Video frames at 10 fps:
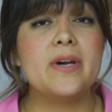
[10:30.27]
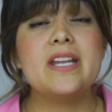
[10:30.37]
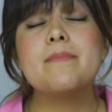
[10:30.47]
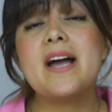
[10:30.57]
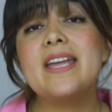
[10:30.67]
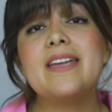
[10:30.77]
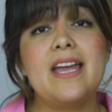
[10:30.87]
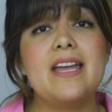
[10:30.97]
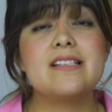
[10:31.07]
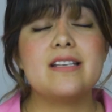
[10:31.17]
But in my
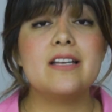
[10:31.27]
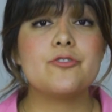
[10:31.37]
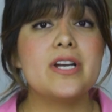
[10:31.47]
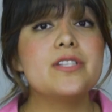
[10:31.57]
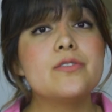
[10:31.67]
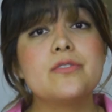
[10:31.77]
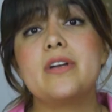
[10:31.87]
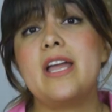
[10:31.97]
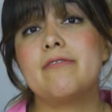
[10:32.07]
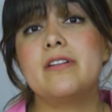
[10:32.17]
case, I tried to
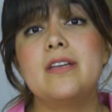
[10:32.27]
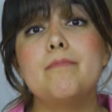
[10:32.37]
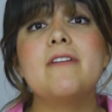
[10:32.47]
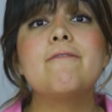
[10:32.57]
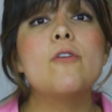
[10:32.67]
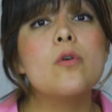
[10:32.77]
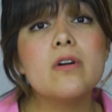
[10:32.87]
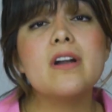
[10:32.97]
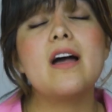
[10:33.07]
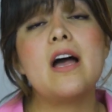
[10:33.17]
do everything
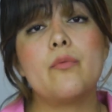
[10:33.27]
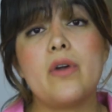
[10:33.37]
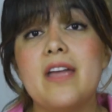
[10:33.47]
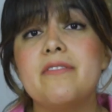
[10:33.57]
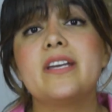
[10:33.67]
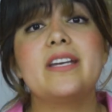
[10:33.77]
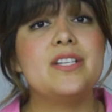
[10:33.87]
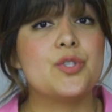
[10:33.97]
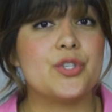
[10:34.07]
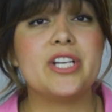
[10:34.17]
before arriving
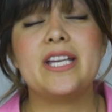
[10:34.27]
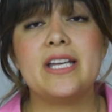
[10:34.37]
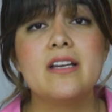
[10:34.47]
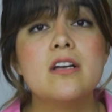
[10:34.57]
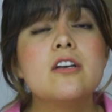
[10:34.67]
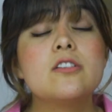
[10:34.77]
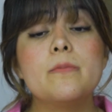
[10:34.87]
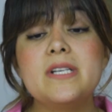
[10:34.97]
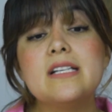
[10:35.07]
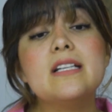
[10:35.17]
in Turkey.
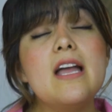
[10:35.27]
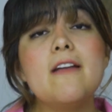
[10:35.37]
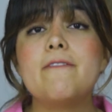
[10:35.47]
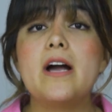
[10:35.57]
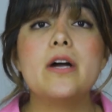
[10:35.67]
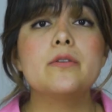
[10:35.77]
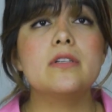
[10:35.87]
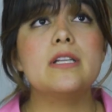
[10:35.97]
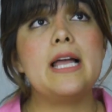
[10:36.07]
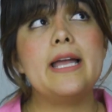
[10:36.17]
So basically I
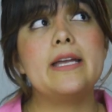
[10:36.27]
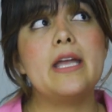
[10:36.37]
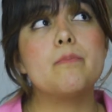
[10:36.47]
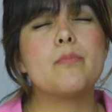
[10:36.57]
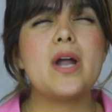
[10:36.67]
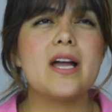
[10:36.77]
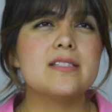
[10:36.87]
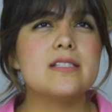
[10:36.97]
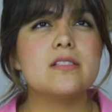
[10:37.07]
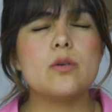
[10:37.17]
found like a
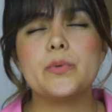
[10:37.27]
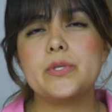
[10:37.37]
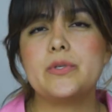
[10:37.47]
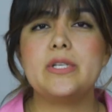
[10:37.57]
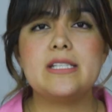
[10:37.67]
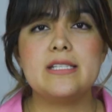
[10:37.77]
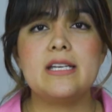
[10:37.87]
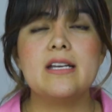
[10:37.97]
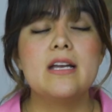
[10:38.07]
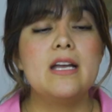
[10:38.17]
practice
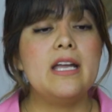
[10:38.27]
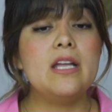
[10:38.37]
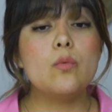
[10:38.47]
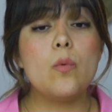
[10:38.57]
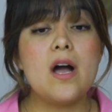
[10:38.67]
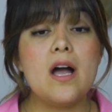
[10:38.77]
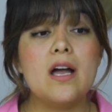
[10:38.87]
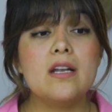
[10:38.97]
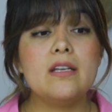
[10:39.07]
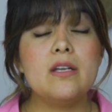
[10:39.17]
opportunity in
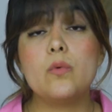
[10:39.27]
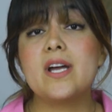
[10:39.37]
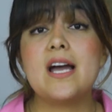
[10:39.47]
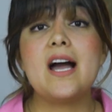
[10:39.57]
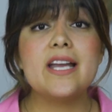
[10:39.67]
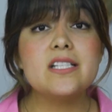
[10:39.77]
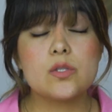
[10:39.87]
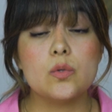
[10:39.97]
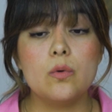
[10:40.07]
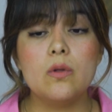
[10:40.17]
one, in one high
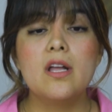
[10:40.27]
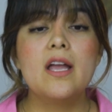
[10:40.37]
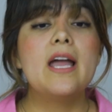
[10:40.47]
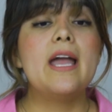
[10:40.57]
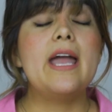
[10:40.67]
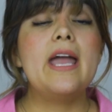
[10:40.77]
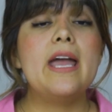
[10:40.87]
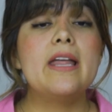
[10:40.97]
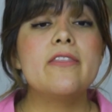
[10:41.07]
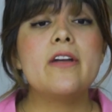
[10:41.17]
school,
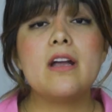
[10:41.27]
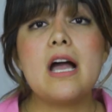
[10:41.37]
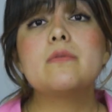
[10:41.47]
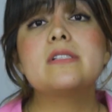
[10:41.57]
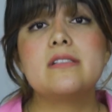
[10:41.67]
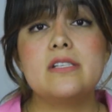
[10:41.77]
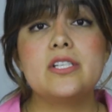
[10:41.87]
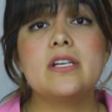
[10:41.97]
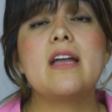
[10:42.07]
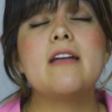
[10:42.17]
and there I was
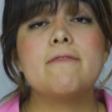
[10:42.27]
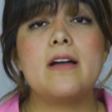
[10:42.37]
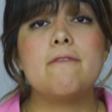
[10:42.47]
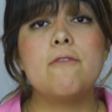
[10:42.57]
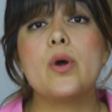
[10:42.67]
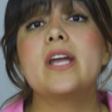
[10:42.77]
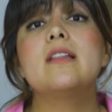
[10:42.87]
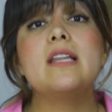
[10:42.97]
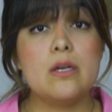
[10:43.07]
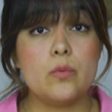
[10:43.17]
teaching a, a
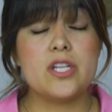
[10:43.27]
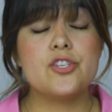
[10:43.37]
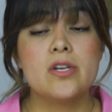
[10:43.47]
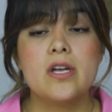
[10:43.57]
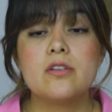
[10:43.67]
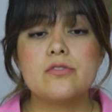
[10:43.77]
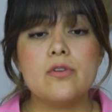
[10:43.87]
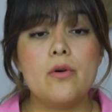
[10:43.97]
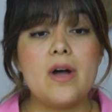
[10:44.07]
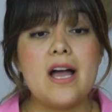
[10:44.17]
foreign language.
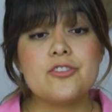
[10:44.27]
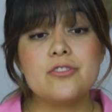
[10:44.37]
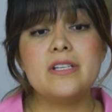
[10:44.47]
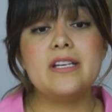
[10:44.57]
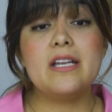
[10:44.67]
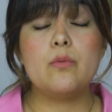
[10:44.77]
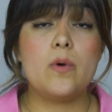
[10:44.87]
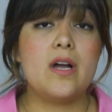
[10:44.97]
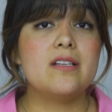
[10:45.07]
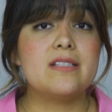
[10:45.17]
So actually it
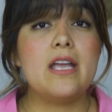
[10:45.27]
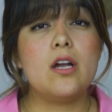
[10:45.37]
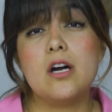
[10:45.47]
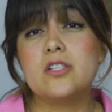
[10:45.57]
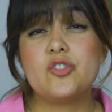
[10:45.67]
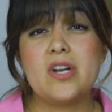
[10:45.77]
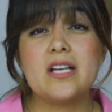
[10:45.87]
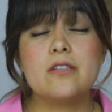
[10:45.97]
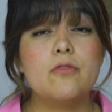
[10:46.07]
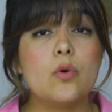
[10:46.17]
was a
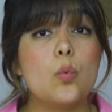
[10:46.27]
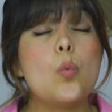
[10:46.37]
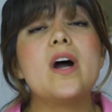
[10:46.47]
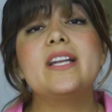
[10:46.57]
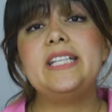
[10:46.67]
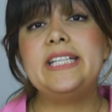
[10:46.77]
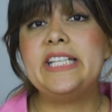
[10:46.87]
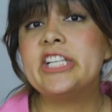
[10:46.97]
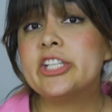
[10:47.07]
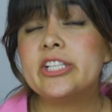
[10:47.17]
contract for one
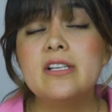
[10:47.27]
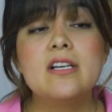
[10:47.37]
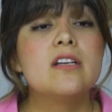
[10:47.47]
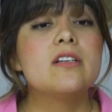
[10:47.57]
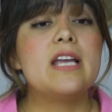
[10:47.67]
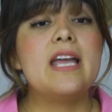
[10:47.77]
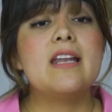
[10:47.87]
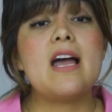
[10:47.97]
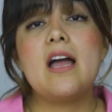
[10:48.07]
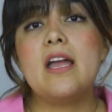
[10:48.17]
year,
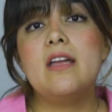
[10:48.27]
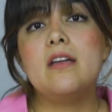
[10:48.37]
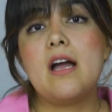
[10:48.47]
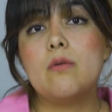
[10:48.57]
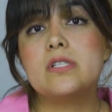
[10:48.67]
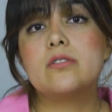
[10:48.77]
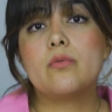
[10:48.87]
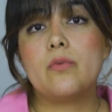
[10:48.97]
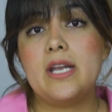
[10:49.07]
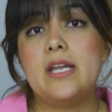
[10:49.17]
and I, I was
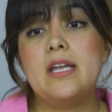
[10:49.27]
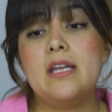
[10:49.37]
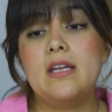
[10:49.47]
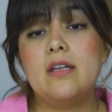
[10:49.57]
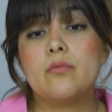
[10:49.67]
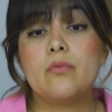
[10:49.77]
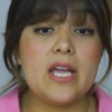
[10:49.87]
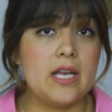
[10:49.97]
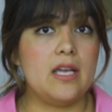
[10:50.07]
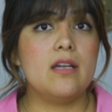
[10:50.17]
already
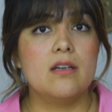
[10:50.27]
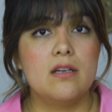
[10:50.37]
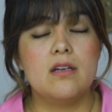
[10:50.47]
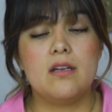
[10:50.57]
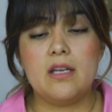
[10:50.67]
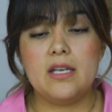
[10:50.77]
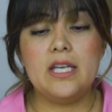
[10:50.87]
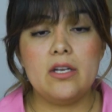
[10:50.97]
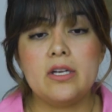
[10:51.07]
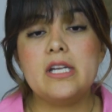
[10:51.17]
ready uh,
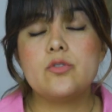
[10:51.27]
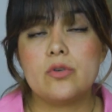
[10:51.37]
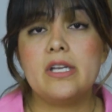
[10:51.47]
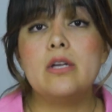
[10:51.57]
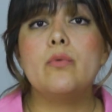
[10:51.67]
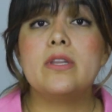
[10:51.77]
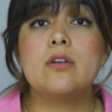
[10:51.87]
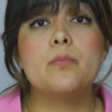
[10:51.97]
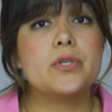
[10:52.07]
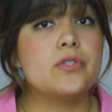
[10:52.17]
here in Turkey with
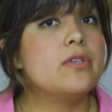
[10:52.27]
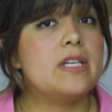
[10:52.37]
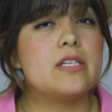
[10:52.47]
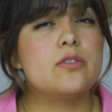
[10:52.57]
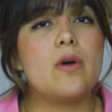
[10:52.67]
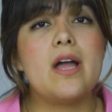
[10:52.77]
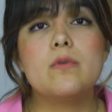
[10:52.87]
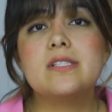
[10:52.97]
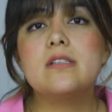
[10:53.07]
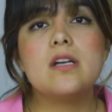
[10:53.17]
an opportunity. So I
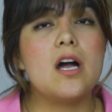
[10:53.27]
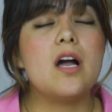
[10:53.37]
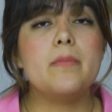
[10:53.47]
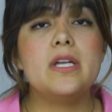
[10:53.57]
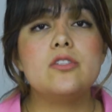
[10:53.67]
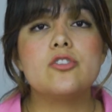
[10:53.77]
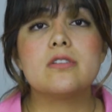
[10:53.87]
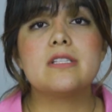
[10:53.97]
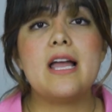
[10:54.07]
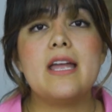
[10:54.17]
wasn't coming
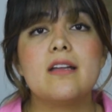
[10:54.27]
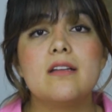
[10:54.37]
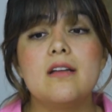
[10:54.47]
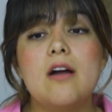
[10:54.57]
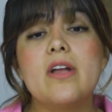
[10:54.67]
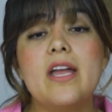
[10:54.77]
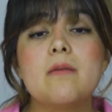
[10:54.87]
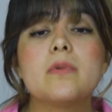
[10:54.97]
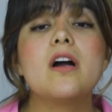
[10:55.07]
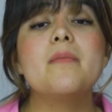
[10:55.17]
just like, okay,
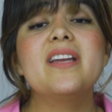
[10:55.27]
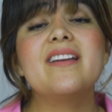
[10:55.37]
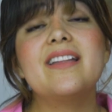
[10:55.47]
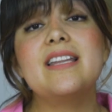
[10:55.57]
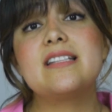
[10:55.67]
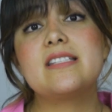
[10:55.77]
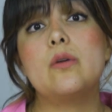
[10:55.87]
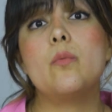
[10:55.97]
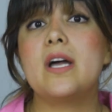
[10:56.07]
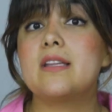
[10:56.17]
I'm coming and let's
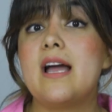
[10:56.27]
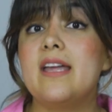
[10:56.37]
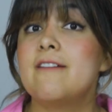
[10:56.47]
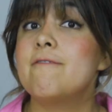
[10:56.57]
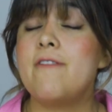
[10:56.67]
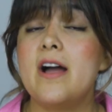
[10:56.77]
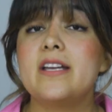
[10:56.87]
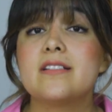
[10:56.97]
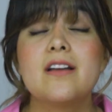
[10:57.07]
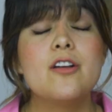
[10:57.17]
see what I can
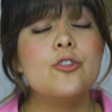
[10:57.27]
find.